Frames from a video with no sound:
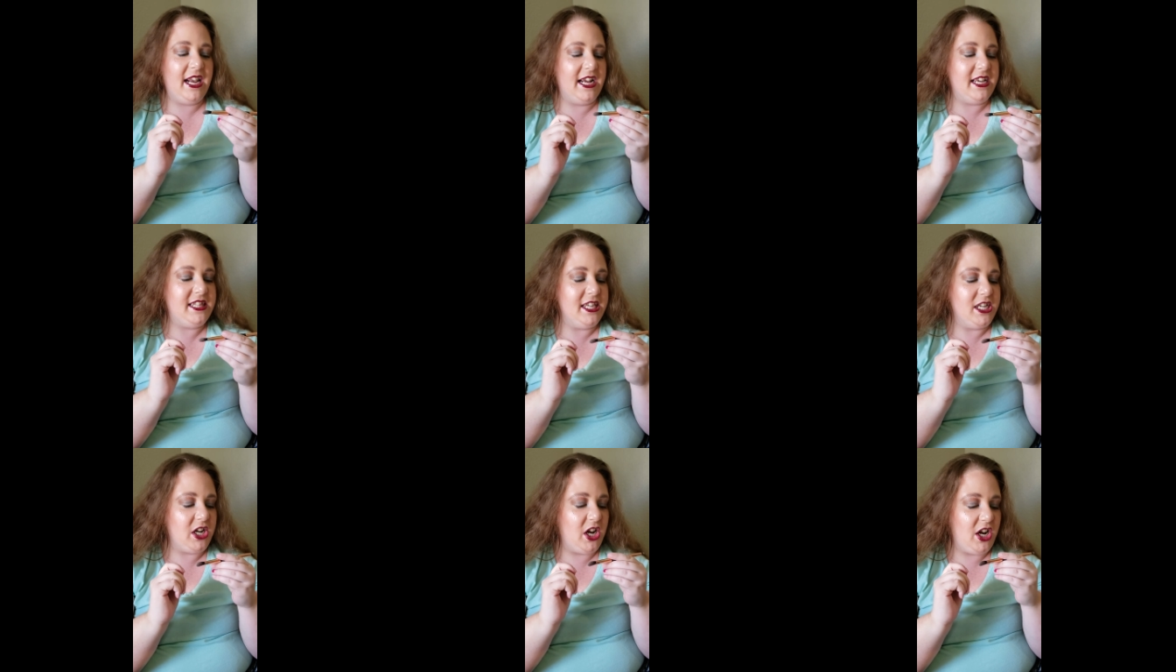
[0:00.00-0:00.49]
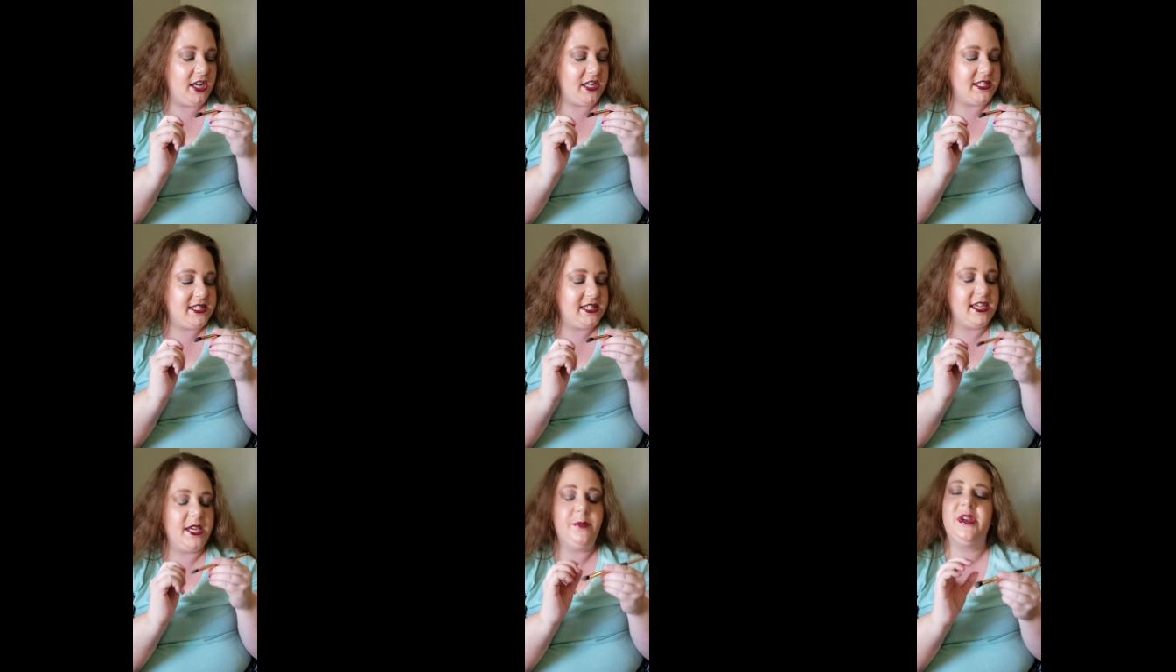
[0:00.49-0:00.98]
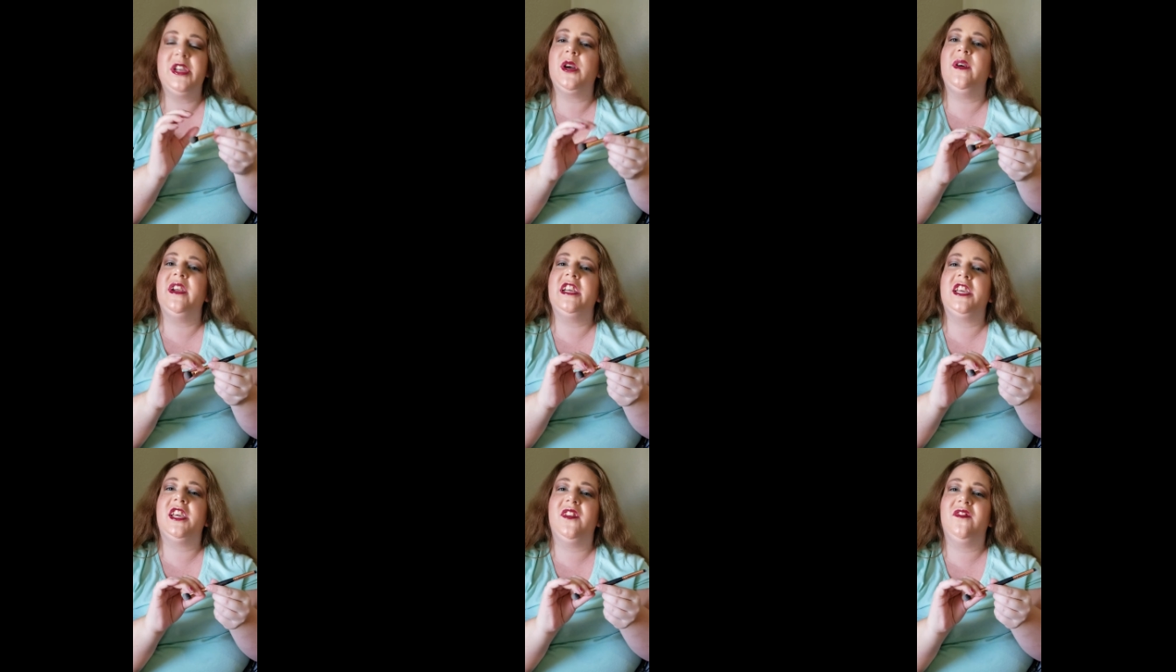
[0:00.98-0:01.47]
I think honestly I'm gonna go
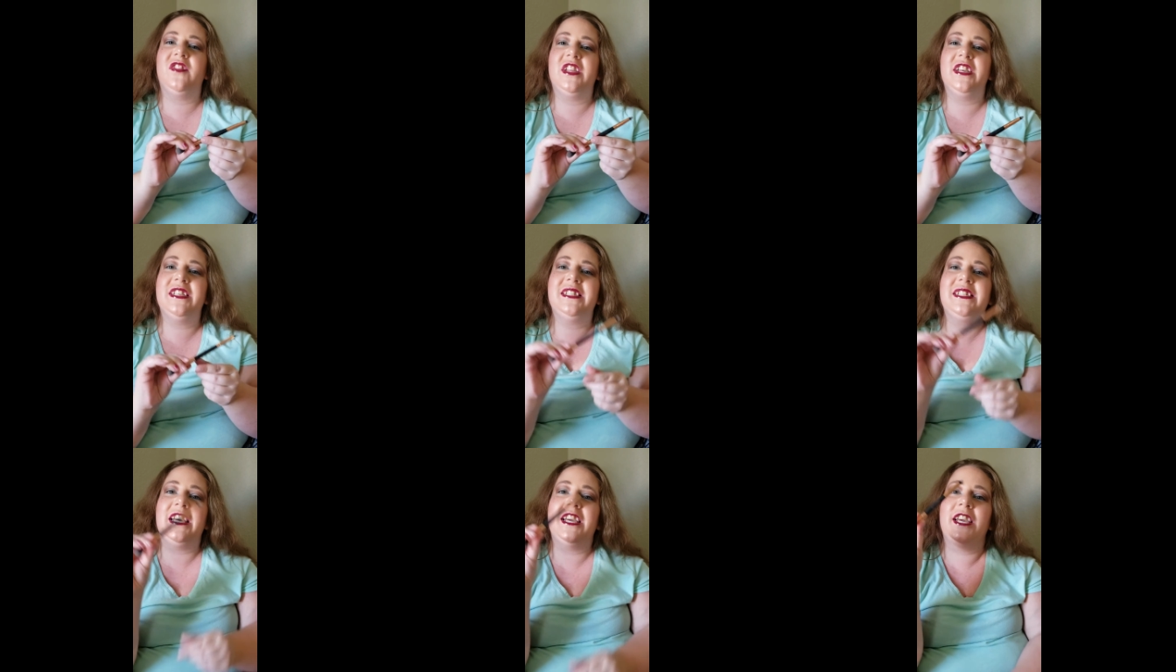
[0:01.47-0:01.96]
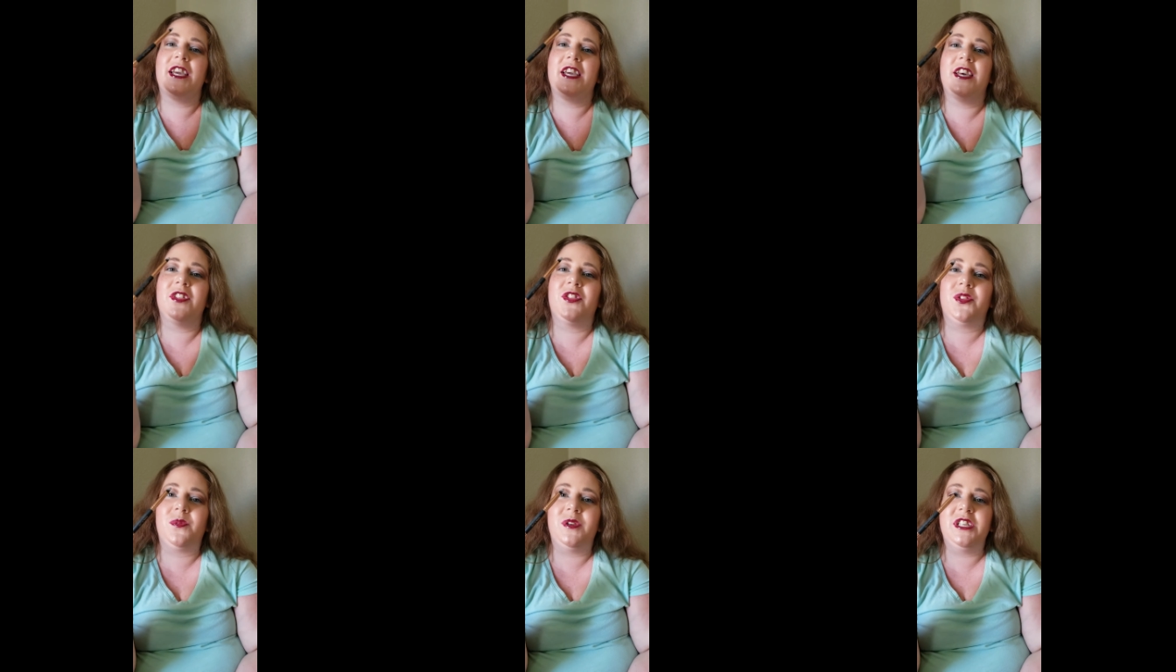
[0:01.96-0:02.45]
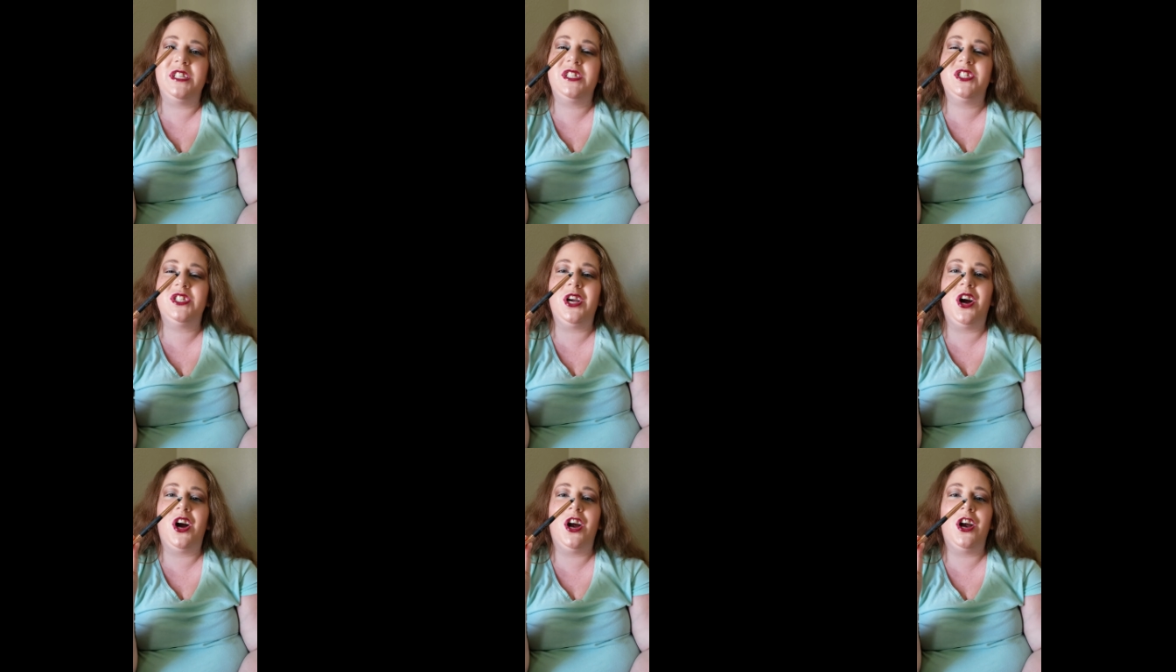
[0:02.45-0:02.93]
ahead and give this a
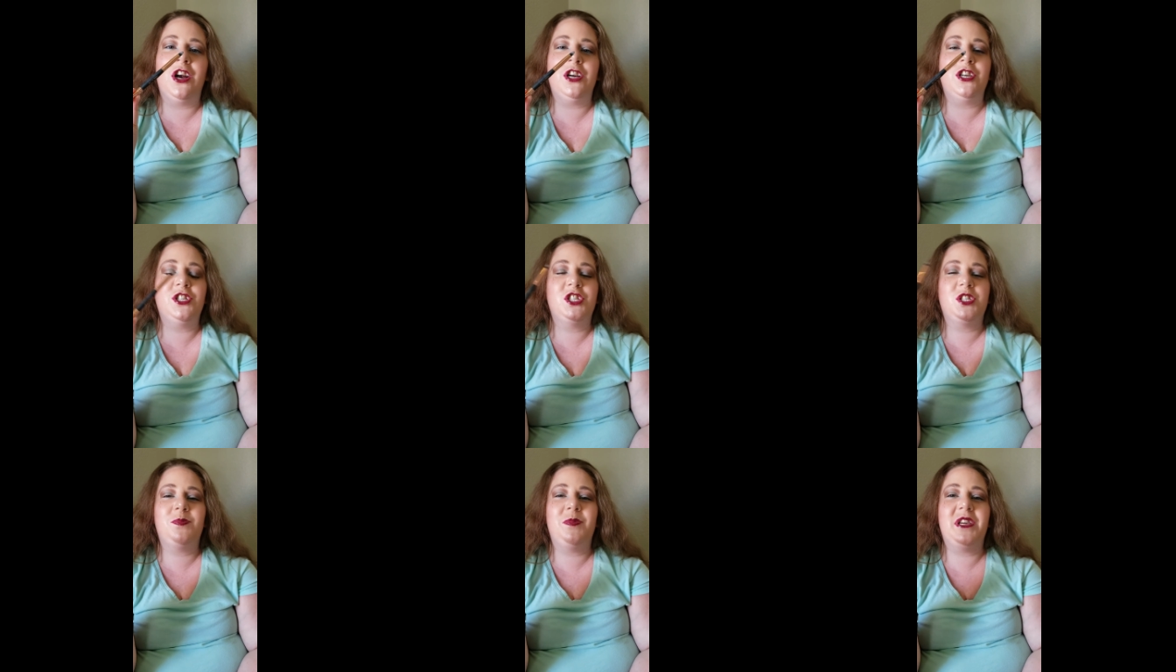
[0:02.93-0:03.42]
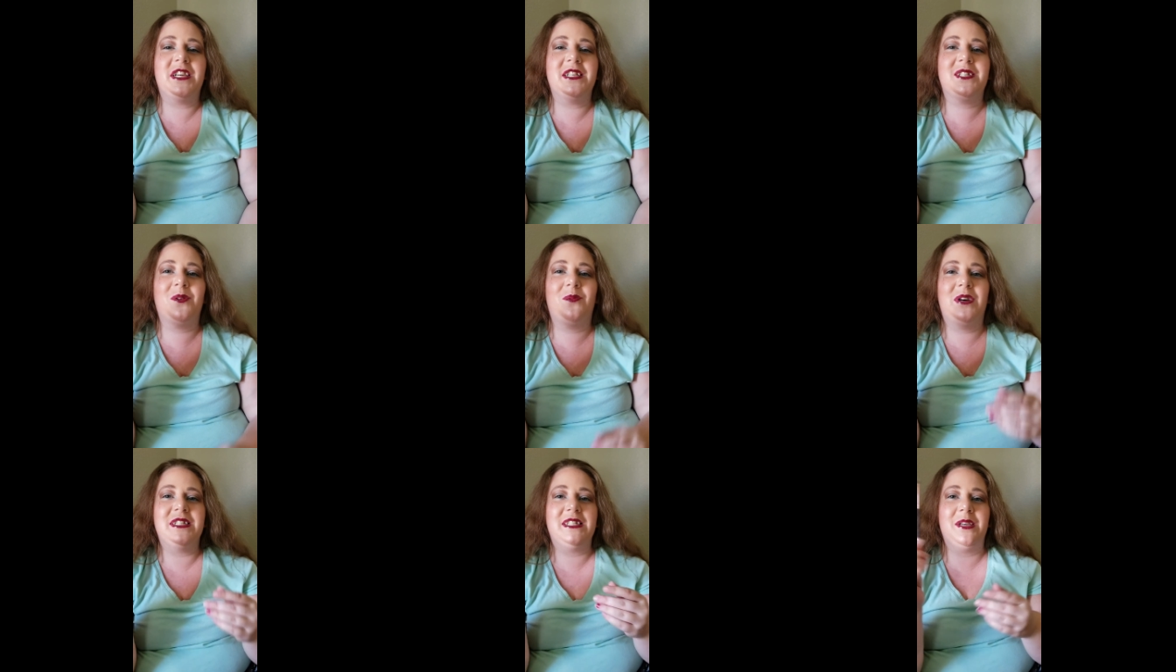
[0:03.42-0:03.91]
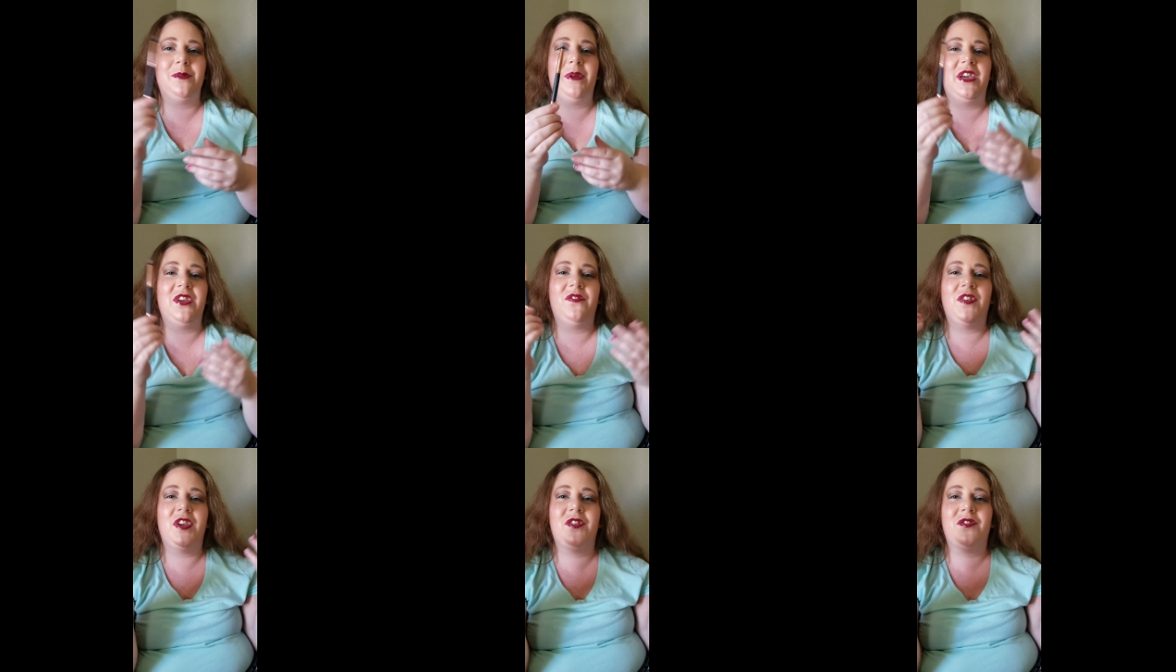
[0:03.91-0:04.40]
3-star just because it wasn't
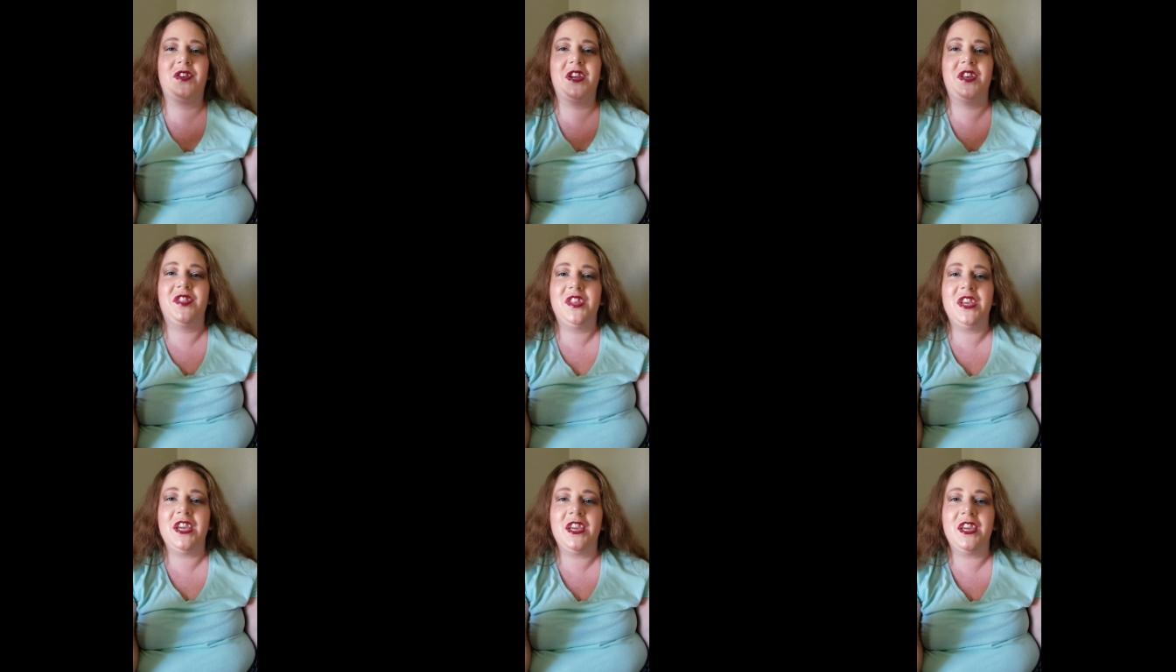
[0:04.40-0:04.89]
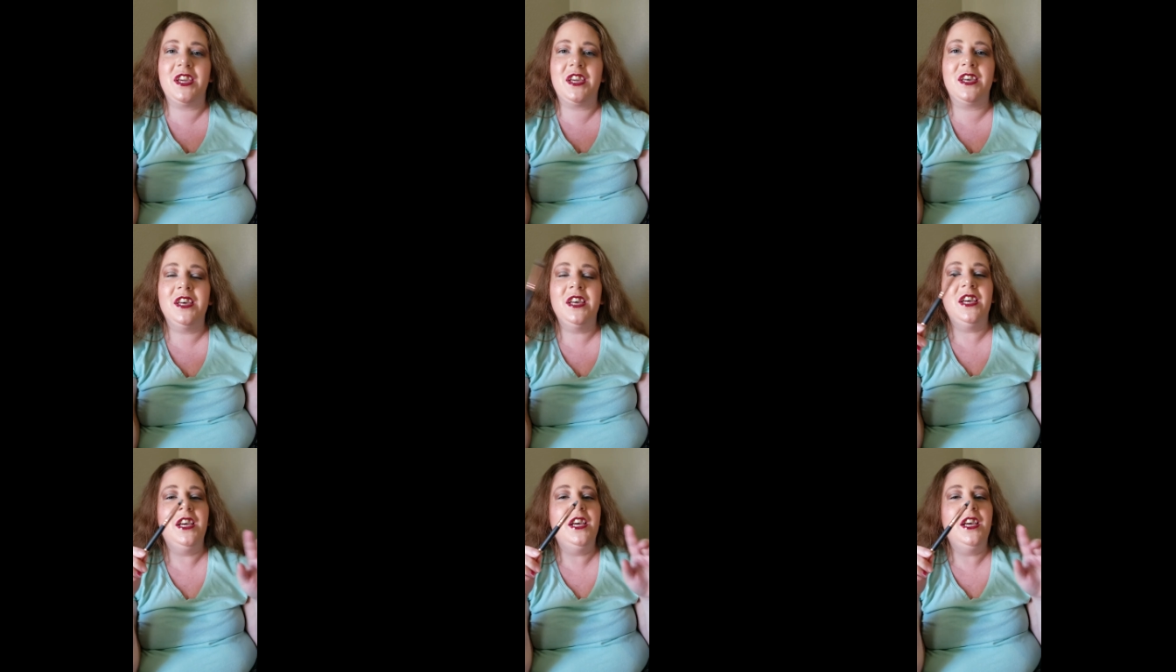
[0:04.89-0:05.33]
my favorite thing.